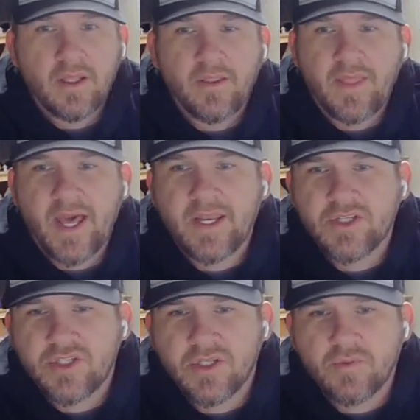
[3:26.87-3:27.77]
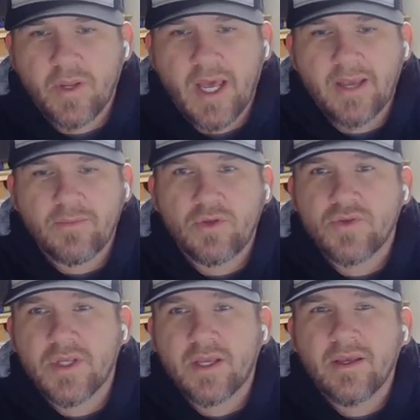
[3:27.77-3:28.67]
That is just what I'm
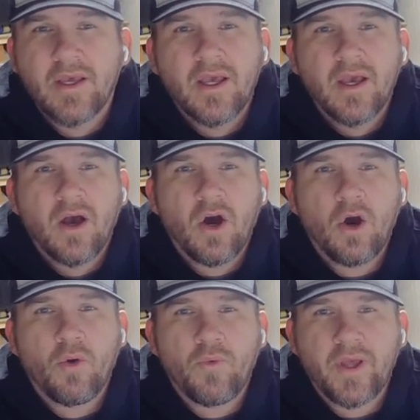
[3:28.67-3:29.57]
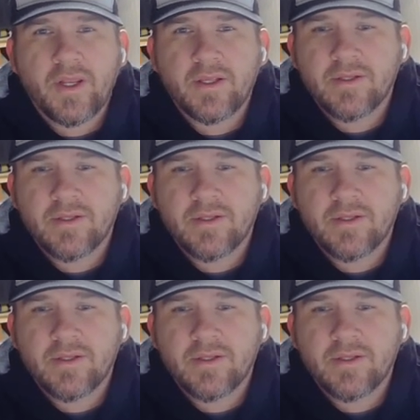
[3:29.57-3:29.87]
using already.